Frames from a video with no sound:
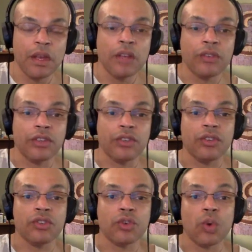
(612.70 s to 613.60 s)
such as
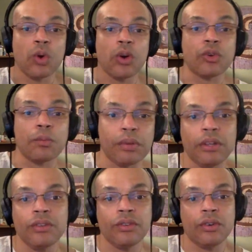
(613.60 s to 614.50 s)
sores or
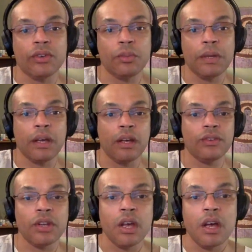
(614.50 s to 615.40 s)
blisters,
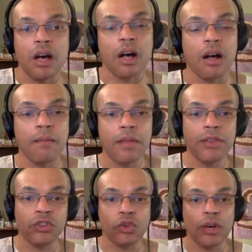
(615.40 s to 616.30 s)
because
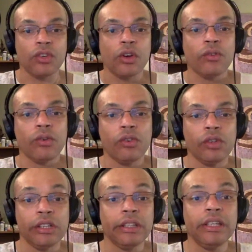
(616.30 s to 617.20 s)
the stress
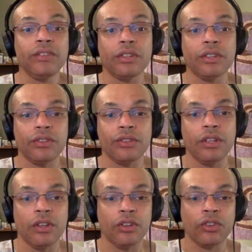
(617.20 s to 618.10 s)
releases
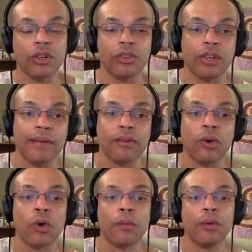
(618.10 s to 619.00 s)
certain types of
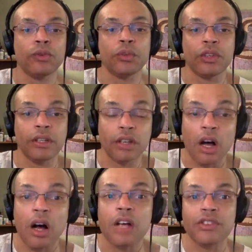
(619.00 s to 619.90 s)
hormones which can
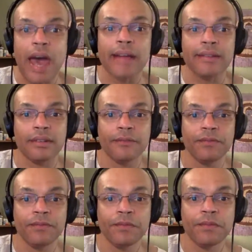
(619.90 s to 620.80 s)
cause that.
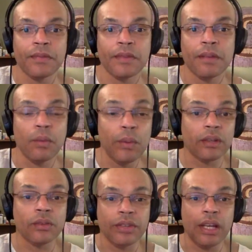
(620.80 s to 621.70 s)
But we
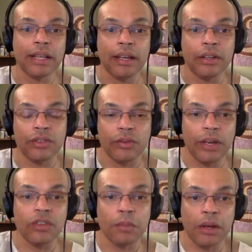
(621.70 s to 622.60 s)
don't take that in
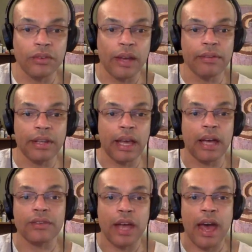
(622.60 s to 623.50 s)
consideration because everything
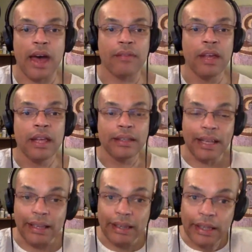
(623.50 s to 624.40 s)
has to have
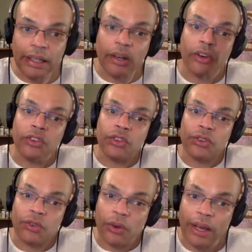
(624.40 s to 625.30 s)
that linear,
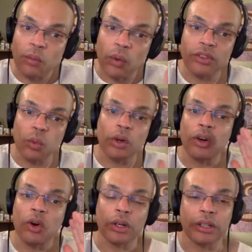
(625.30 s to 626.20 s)
straight one-to-one
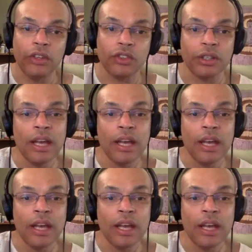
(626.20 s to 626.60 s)
correlation.